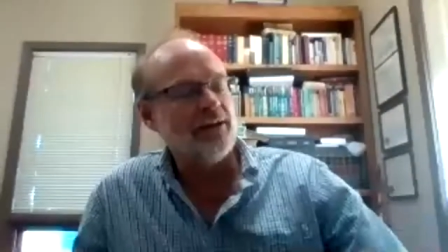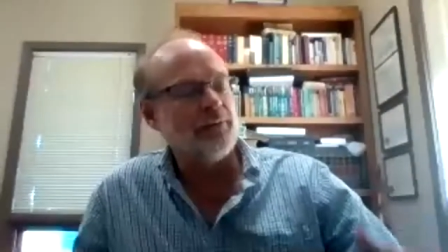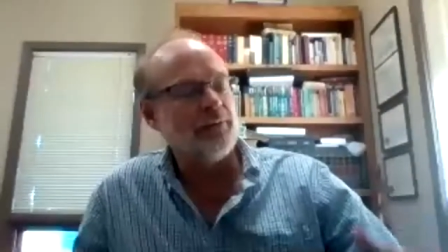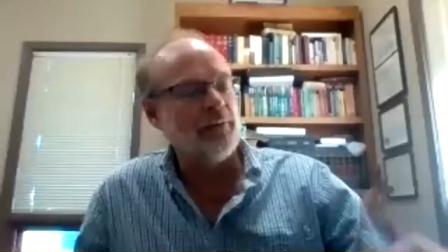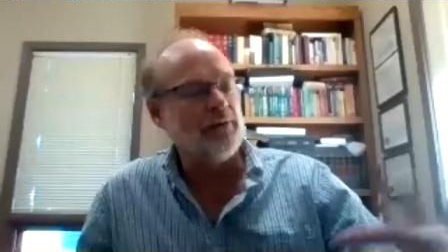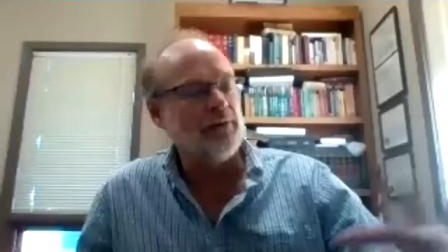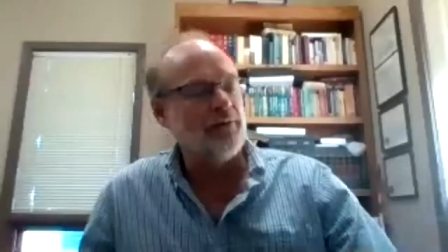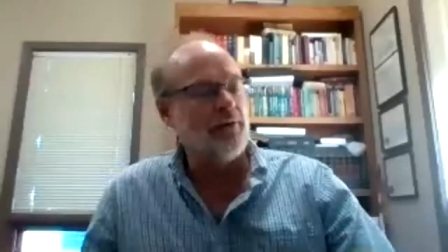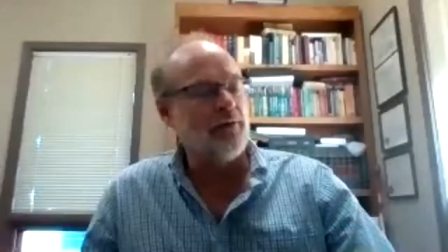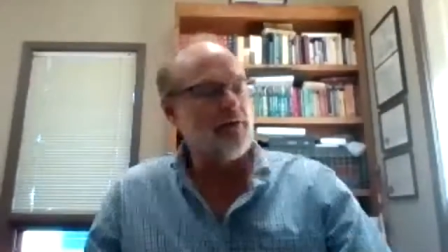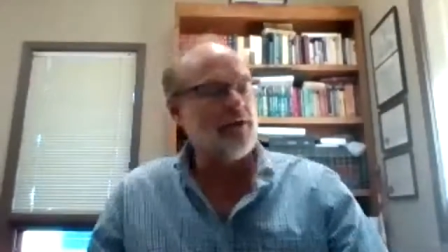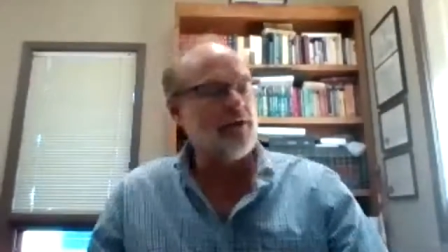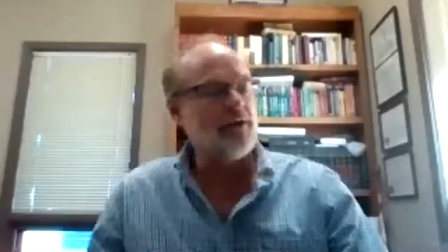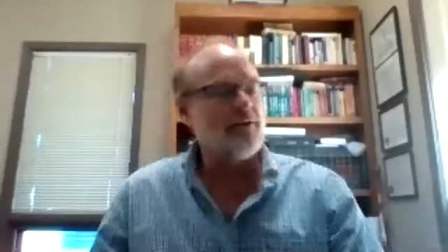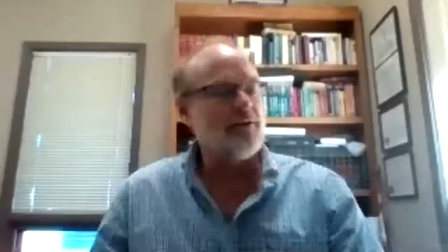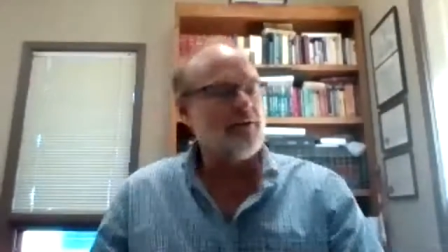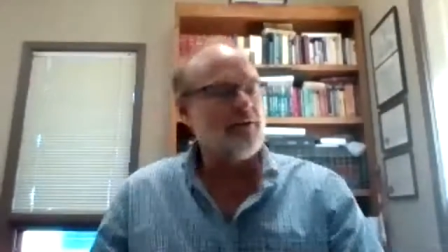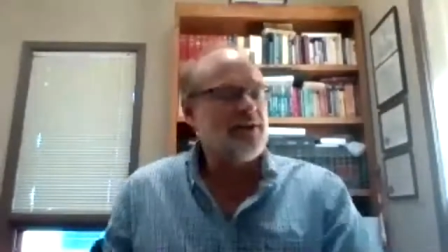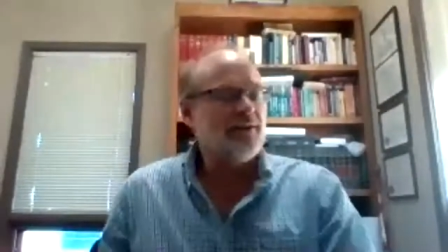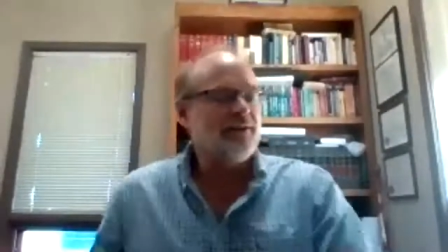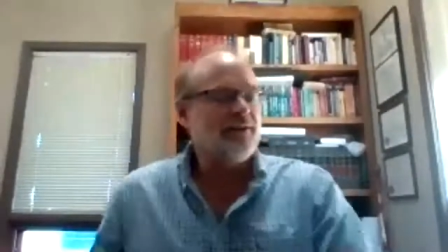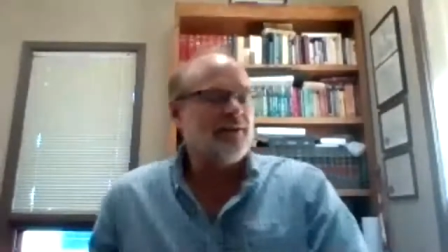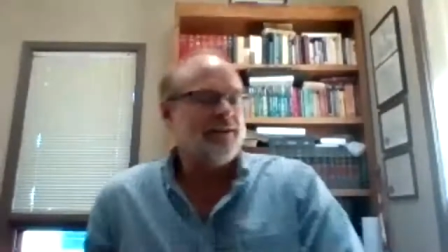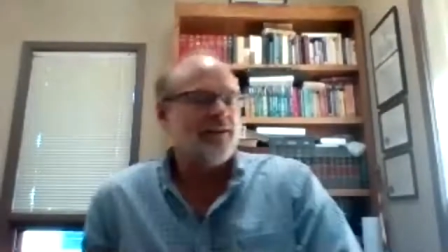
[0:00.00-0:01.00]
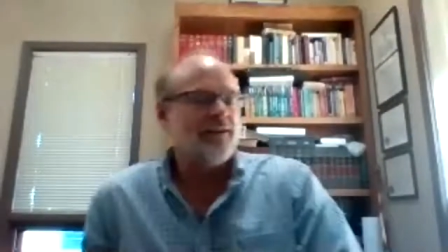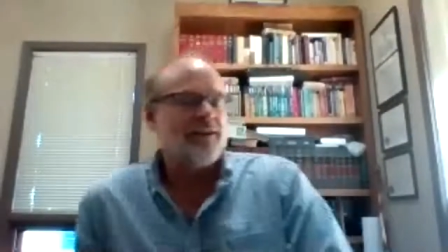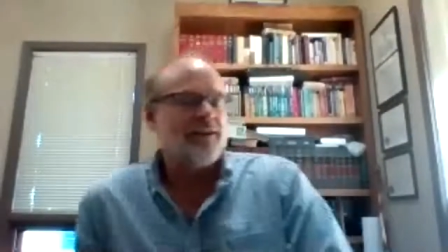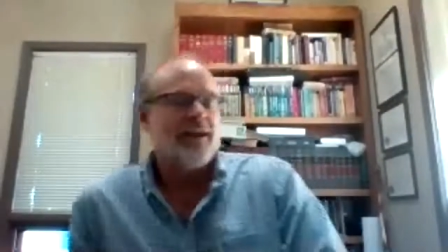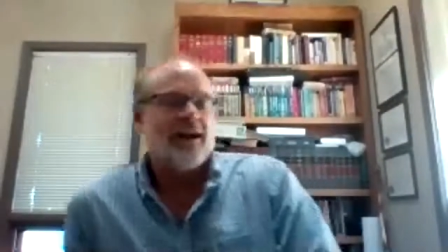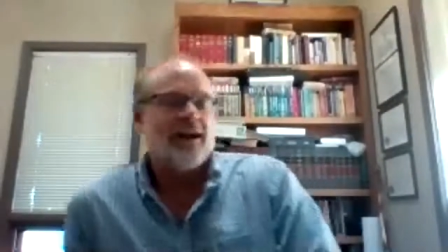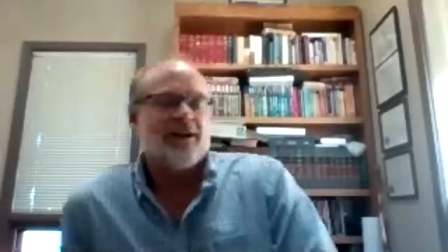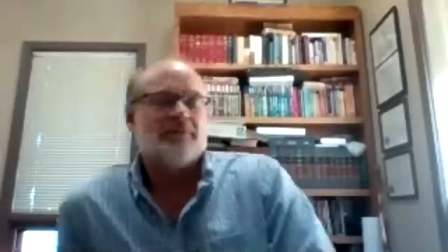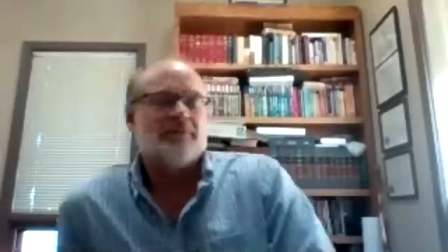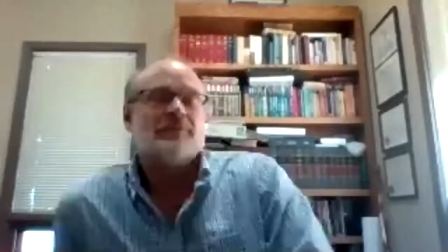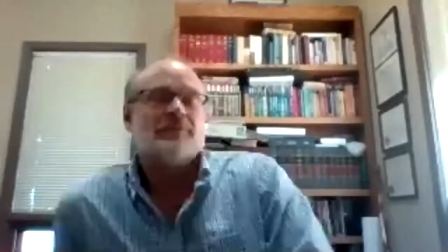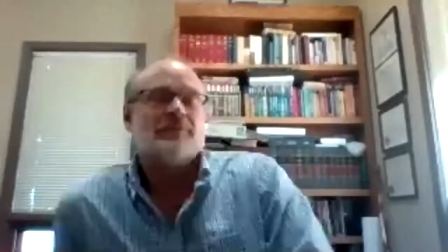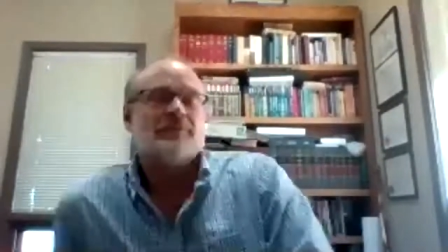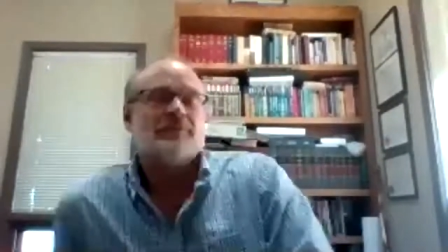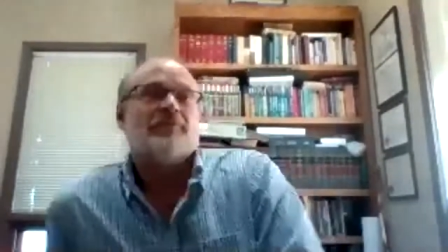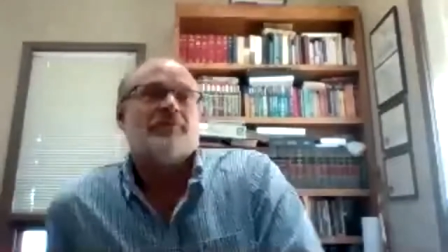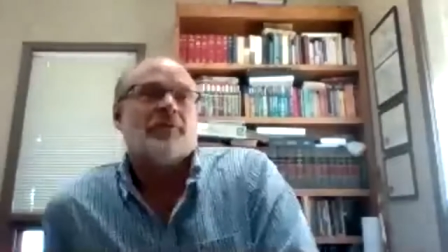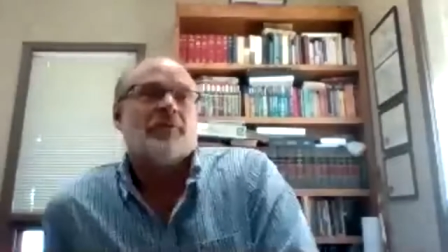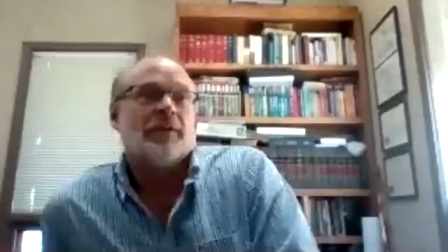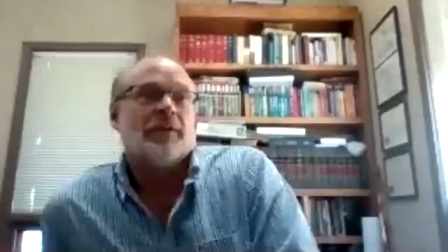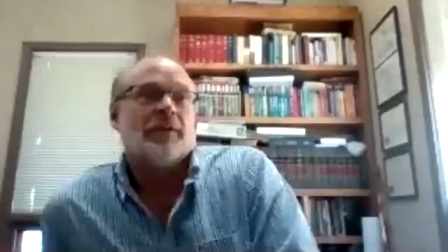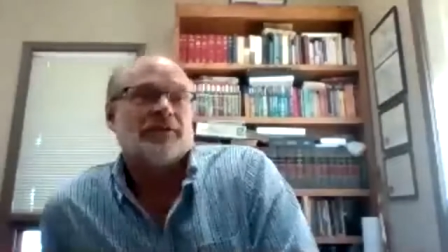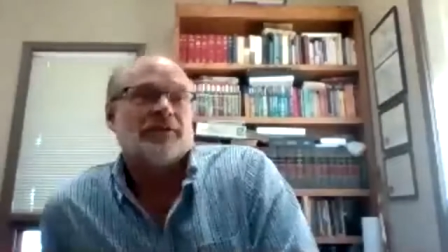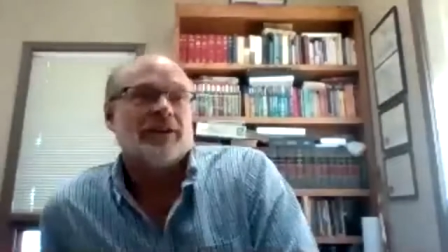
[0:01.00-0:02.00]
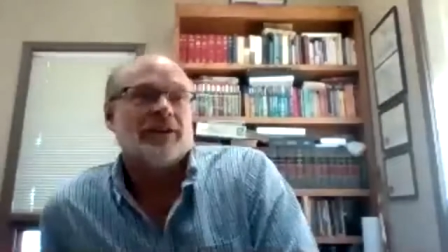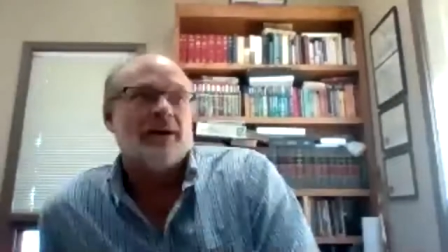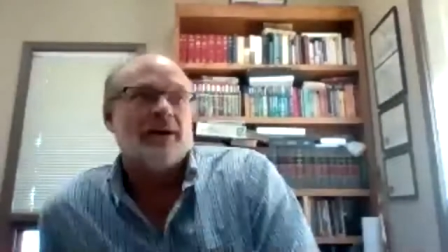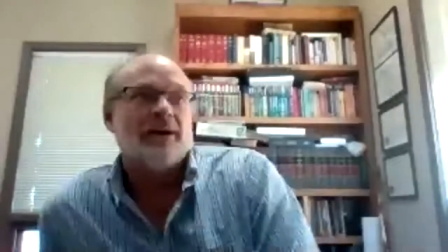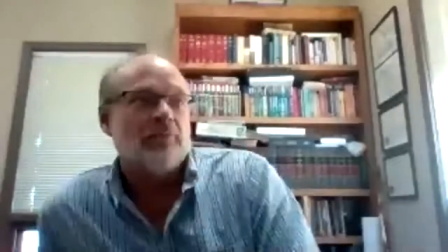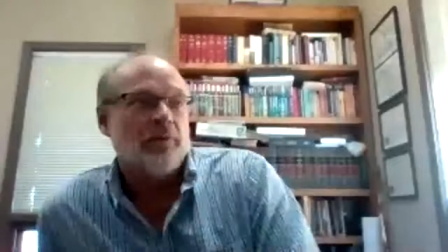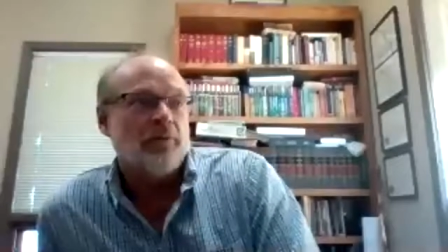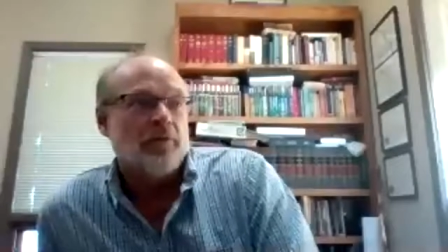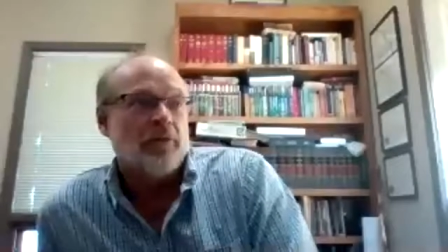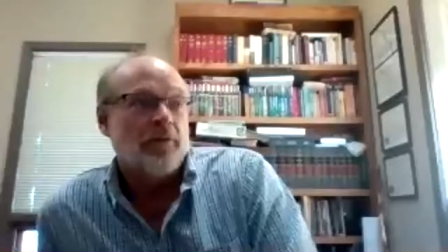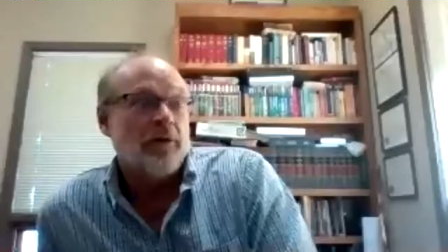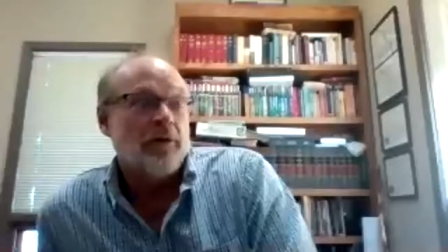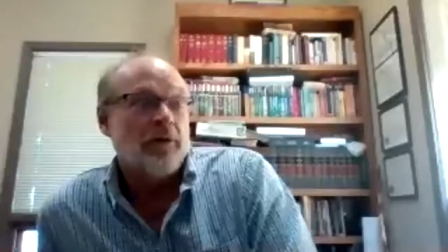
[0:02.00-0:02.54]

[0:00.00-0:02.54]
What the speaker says: We do the community engagement, for example.